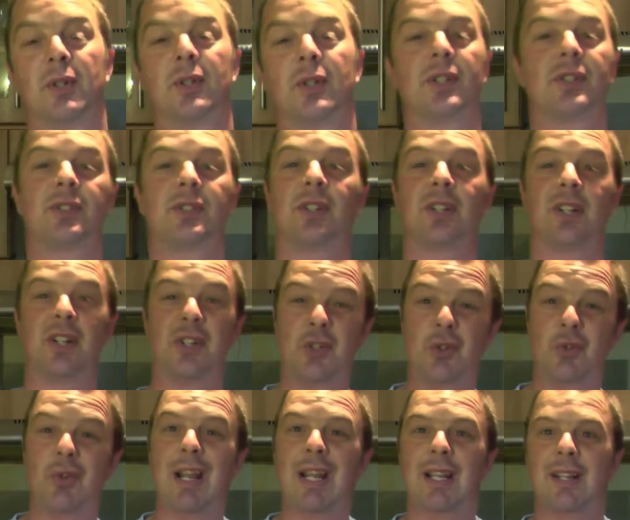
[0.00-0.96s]
Oh, sorry, I
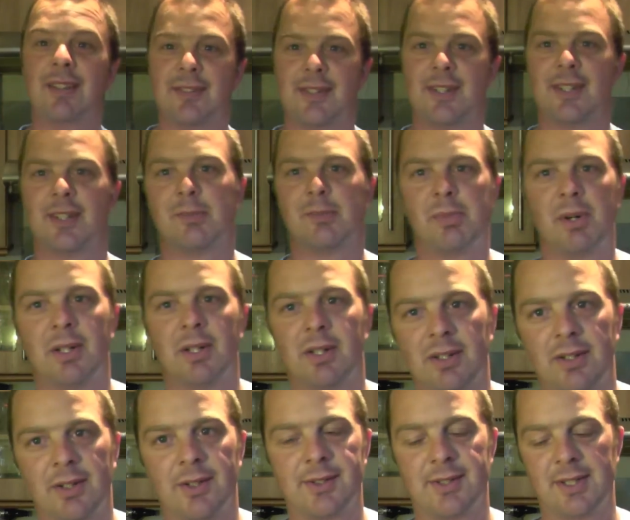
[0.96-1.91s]
drank the other bottle
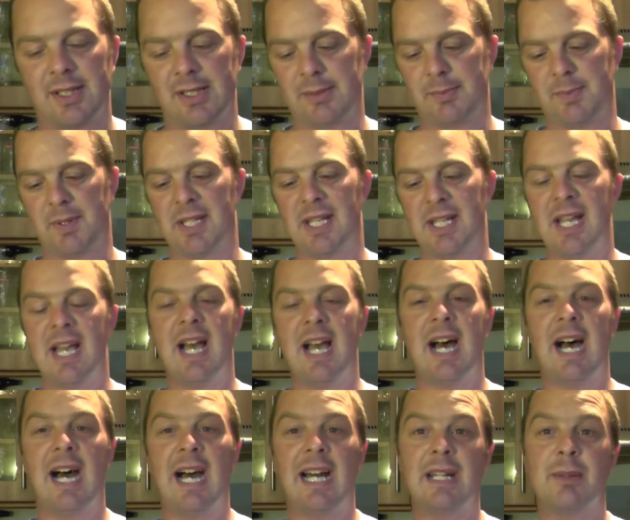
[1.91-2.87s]
of Gossenby,
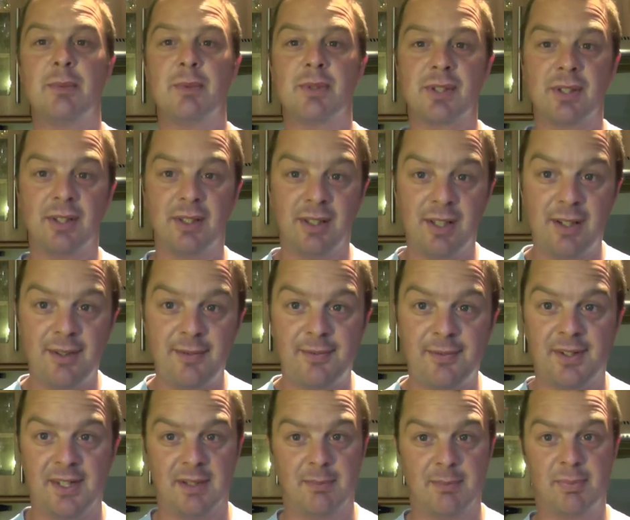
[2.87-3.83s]
and it was lovely.